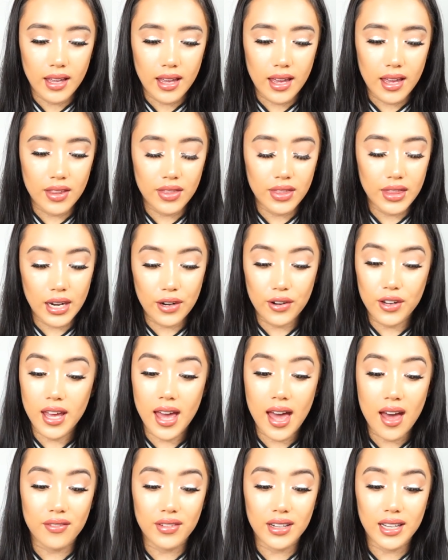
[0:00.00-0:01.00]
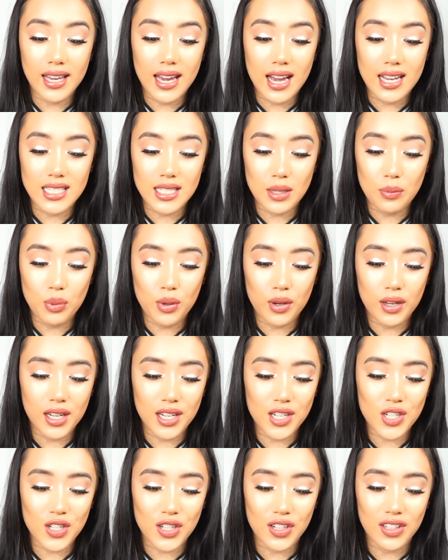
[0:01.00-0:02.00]
And there you have it, guys. I'm pretty
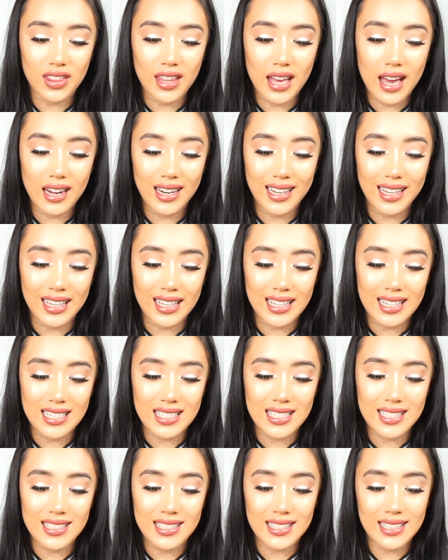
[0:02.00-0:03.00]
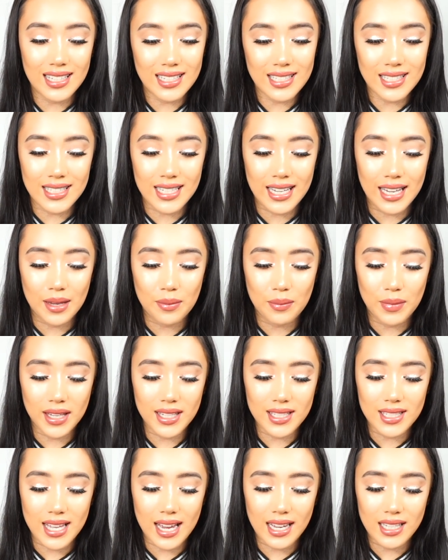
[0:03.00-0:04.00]
sure that is the same
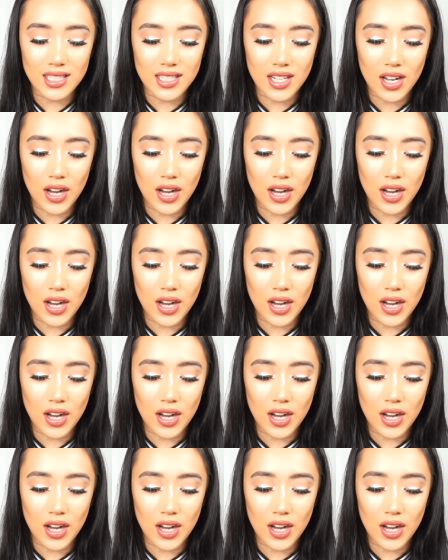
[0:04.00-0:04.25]
exact